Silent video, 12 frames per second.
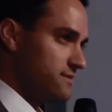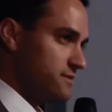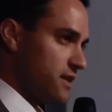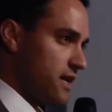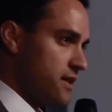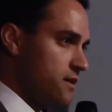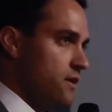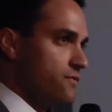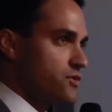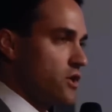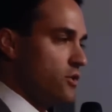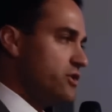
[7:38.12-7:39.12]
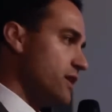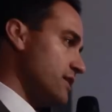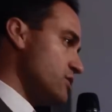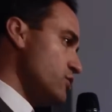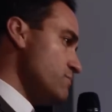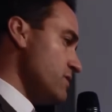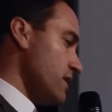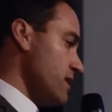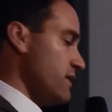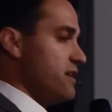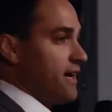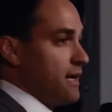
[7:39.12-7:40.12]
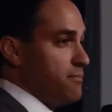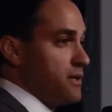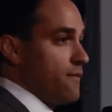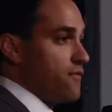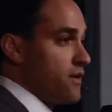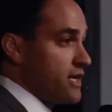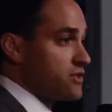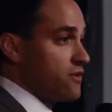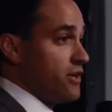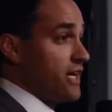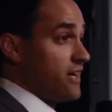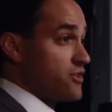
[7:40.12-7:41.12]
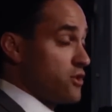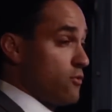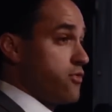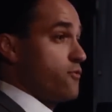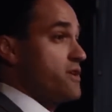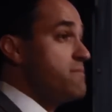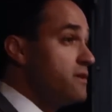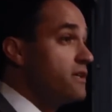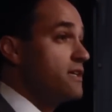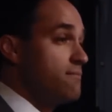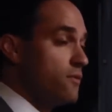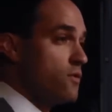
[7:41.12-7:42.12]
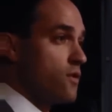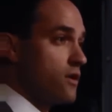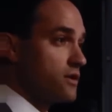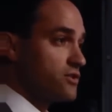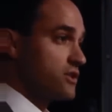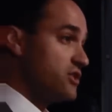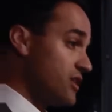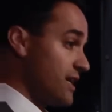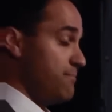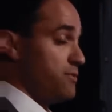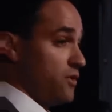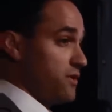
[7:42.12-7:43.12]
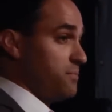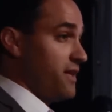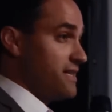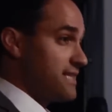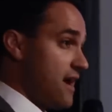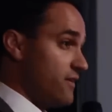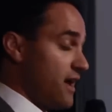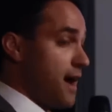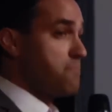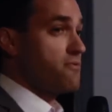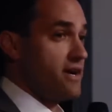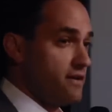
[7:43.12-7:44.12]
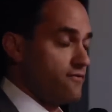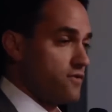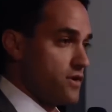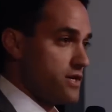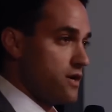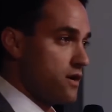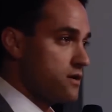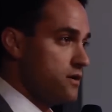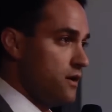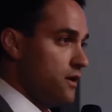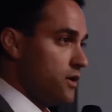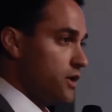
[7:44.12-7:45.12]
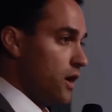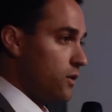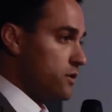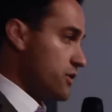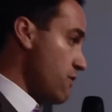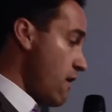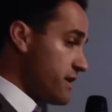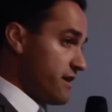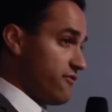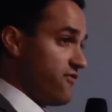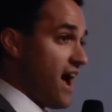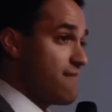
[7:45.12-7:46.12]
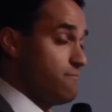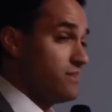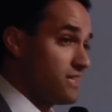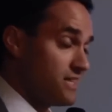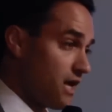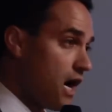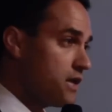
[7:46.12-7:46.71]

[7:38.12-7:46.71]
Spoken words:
Okay, so you got $2 million that you got to put up for escrow. You got to show $3 million more because you got to build the place out and operate it for a year. You're already at $5 million.